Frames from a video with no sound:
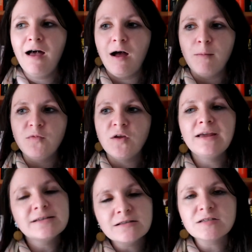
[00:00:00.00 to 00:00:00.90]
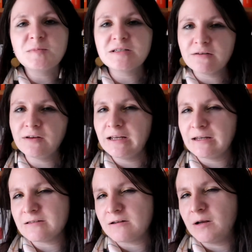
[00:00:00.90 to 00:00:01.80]
that isn't specifically
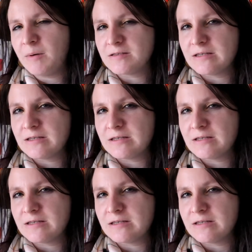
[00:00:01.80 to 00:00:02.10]
necessarily about